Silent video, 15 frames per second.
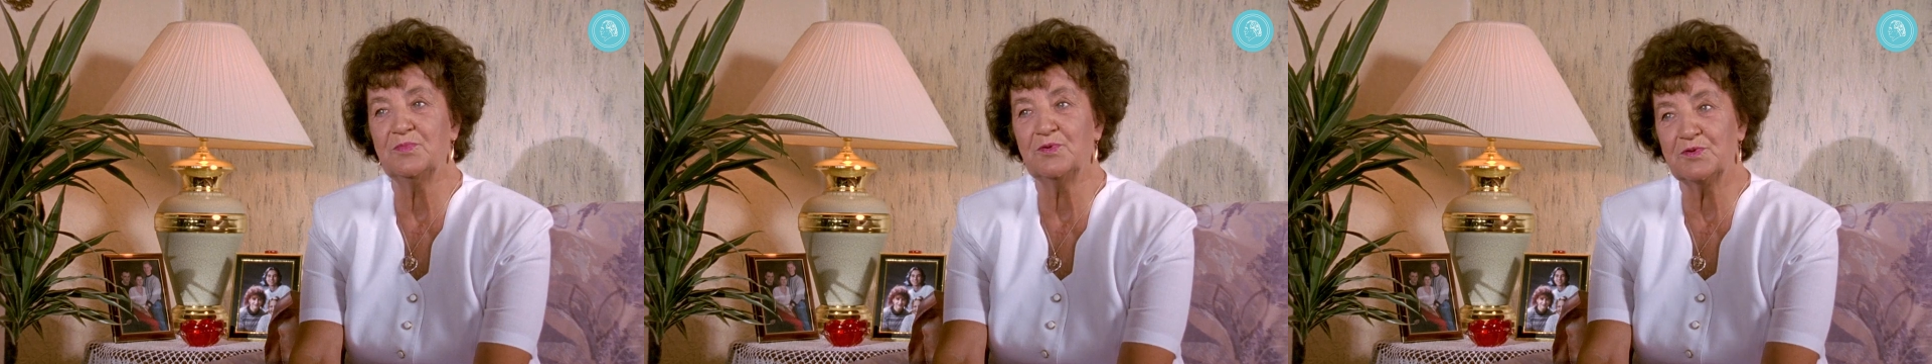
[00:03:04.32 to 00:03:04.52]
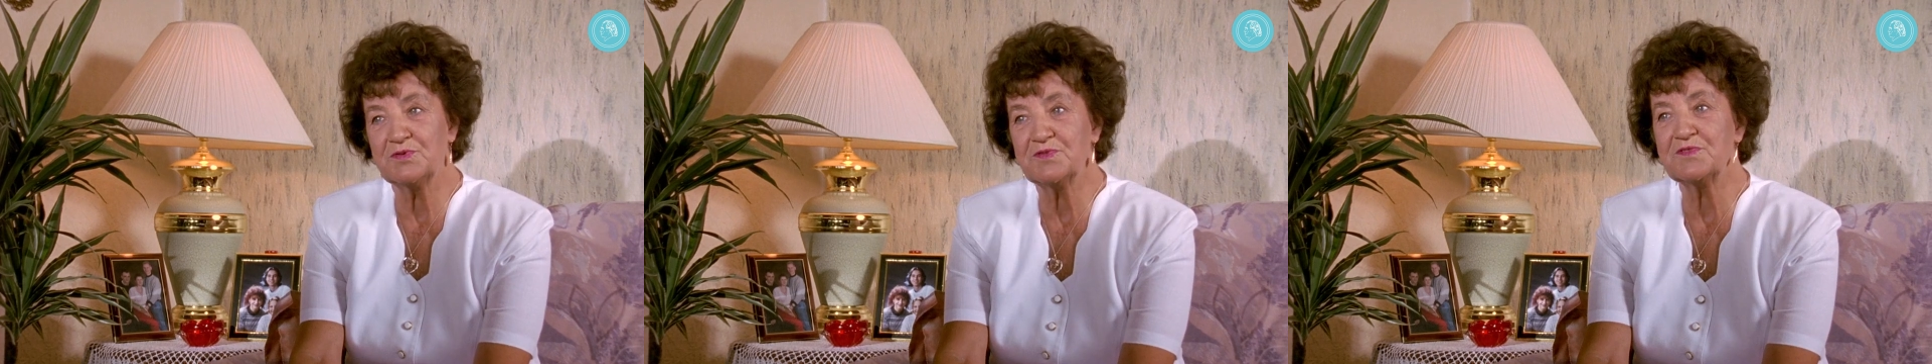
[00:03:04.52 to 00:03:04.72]
and
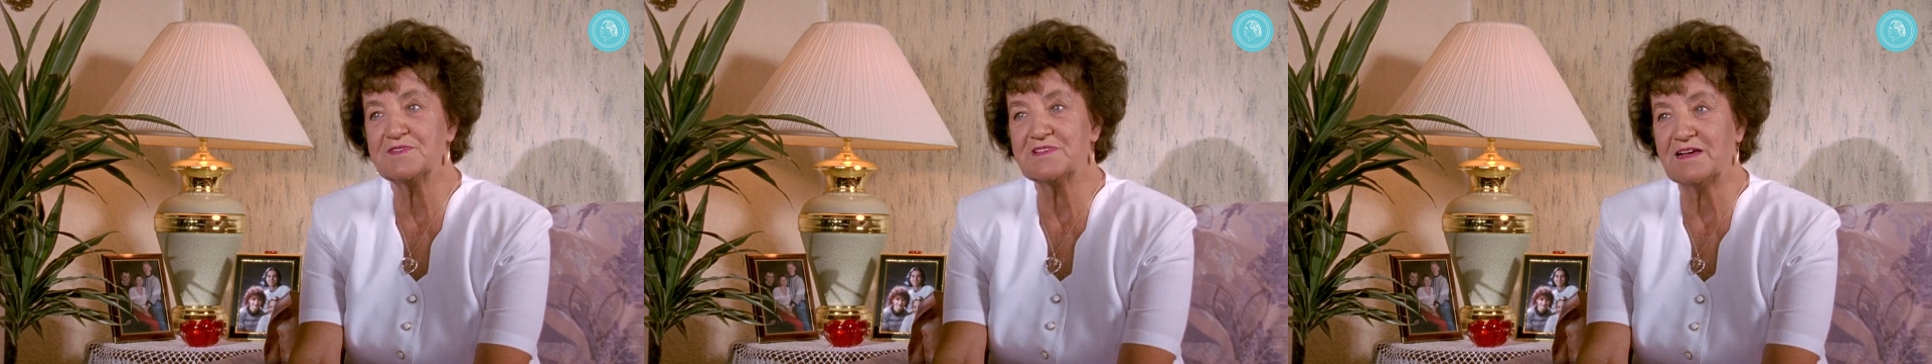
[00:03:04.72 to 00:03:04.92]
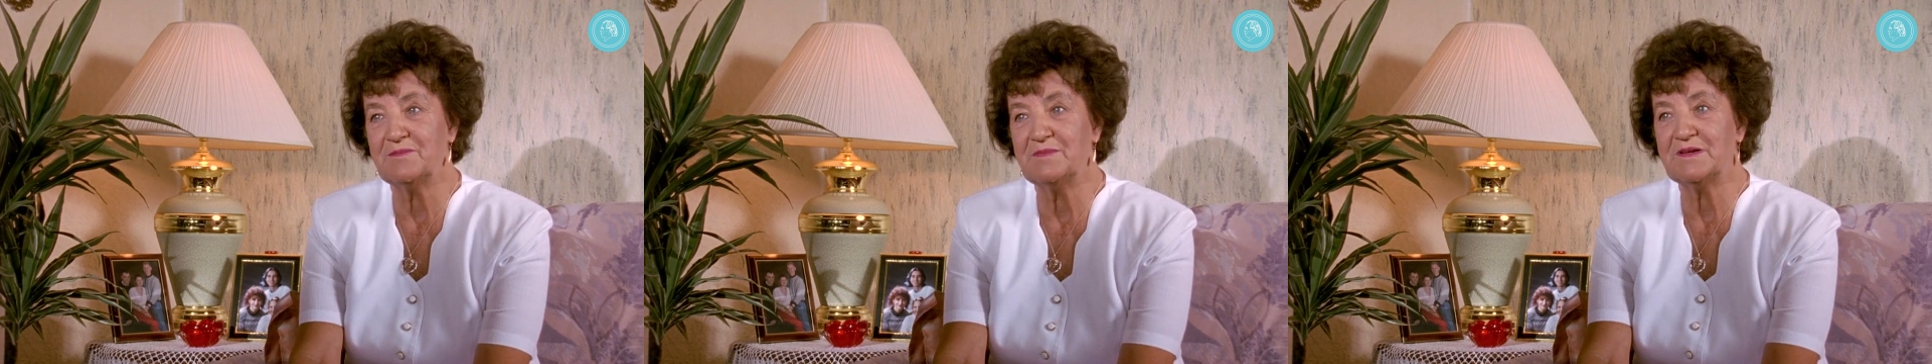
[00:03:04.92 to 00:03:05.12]
he said
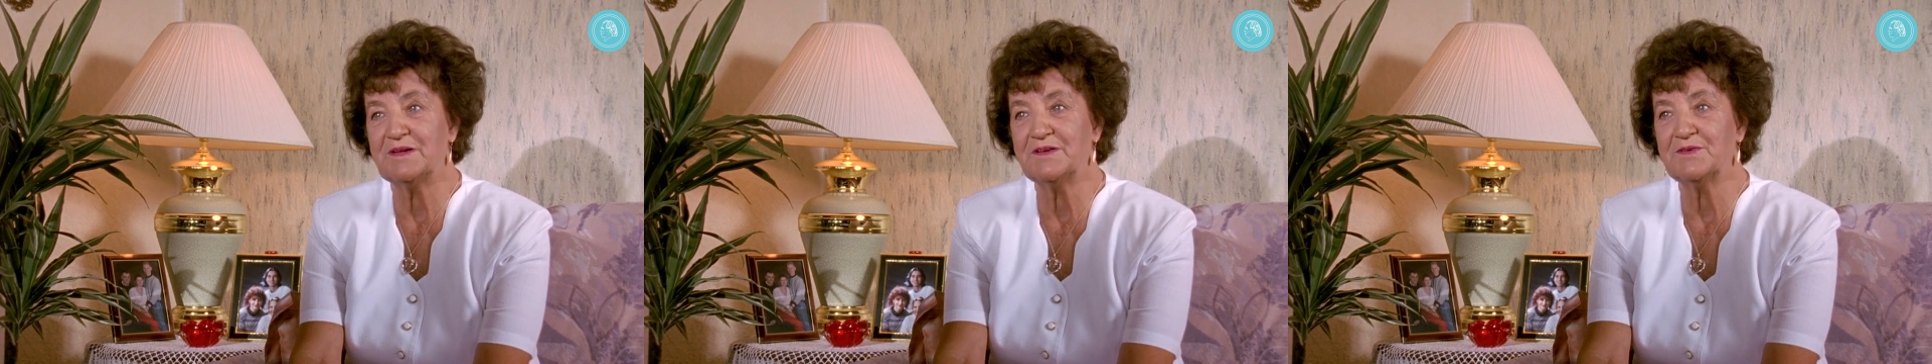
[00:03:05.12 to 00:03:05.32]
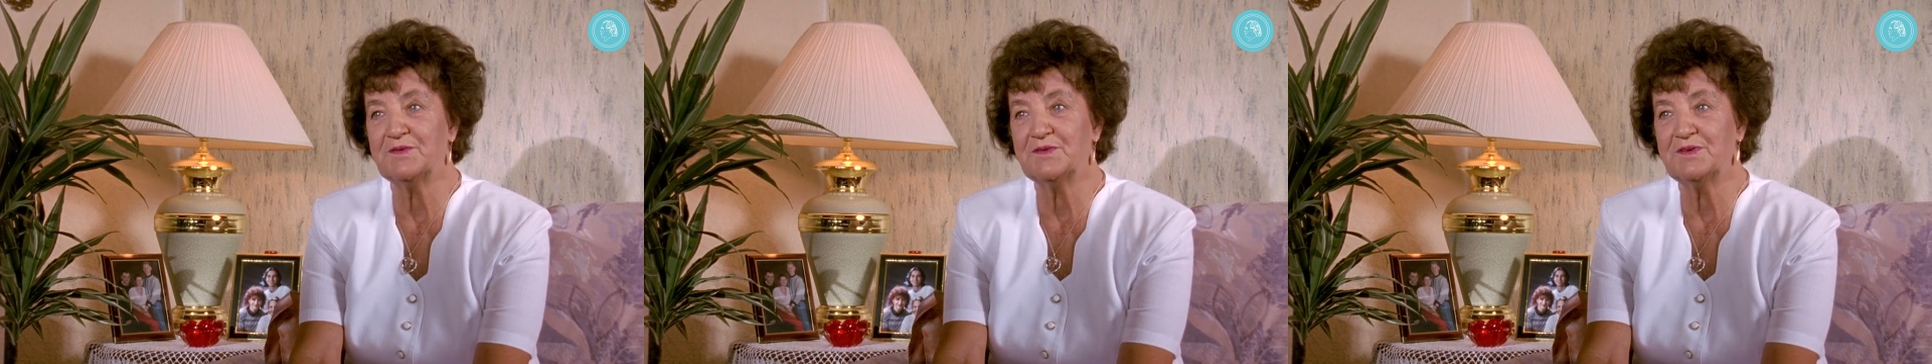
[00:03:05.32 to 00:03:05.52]
that he had
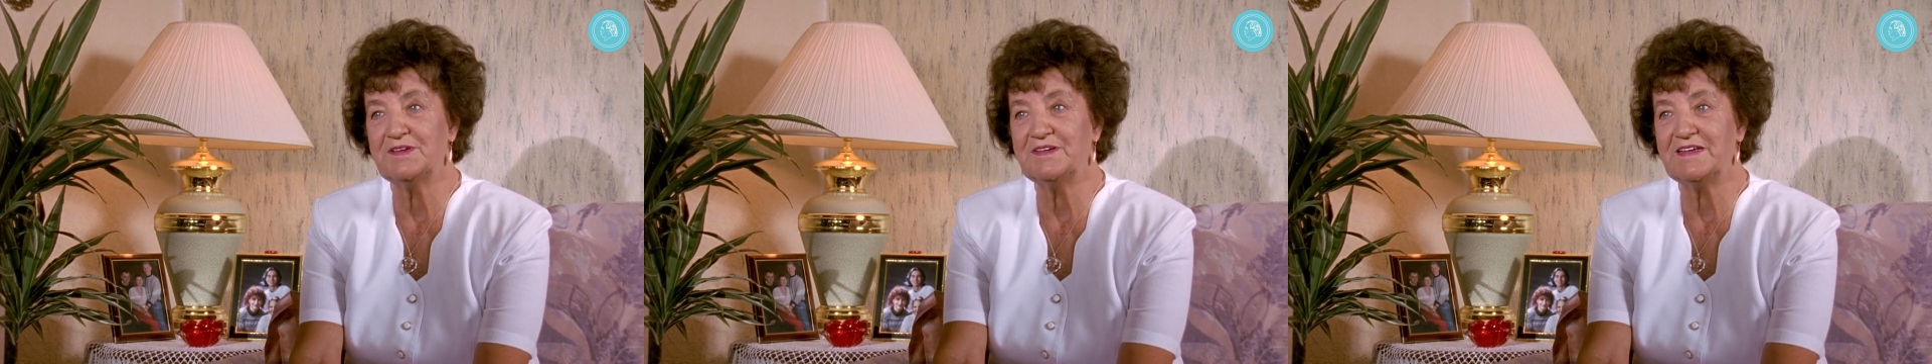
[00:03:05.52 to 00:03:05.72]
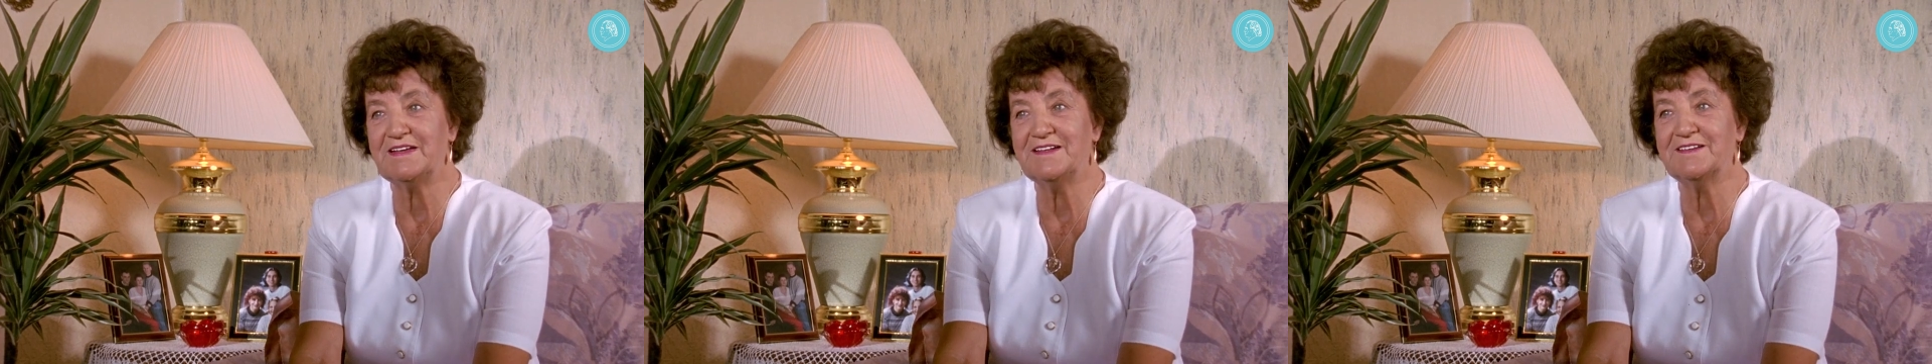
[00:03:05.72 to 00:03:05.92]
to
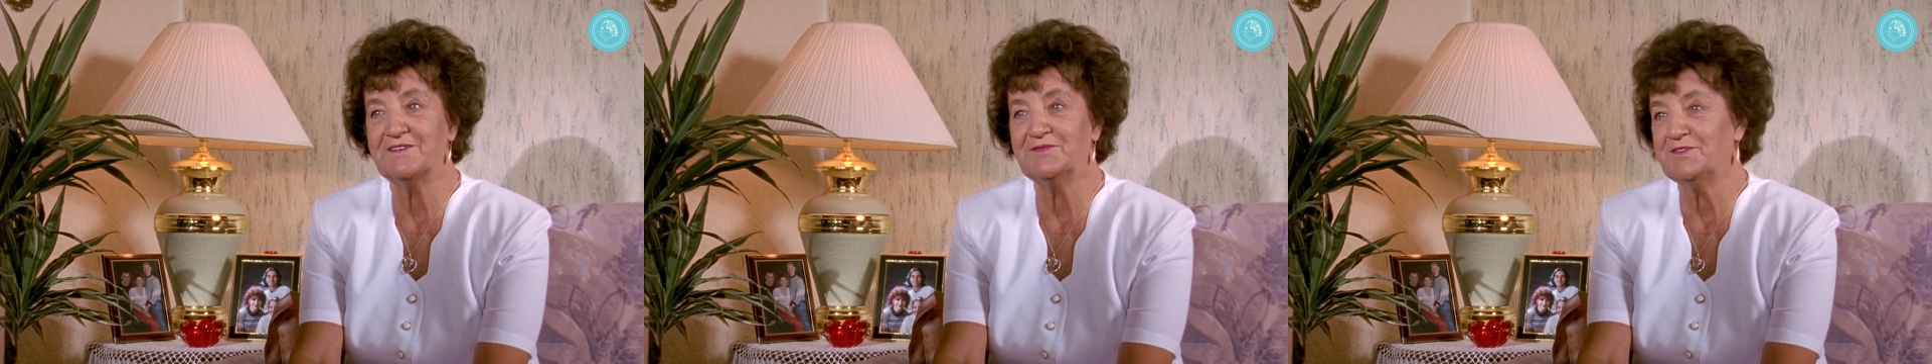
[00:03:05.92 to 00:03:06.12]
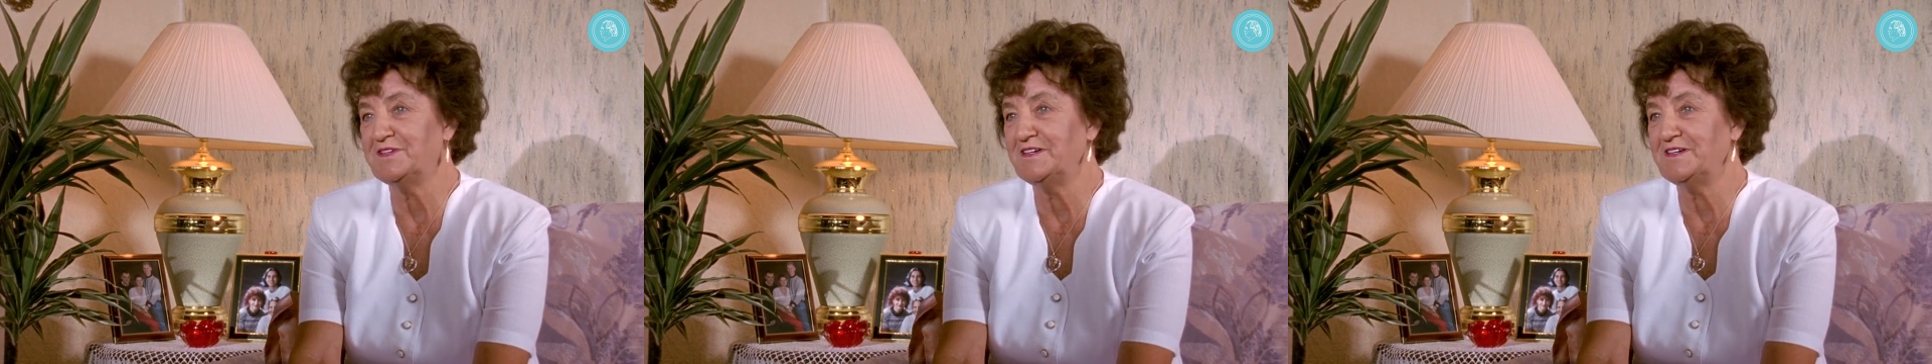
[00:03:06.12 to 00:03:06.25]
collect and dry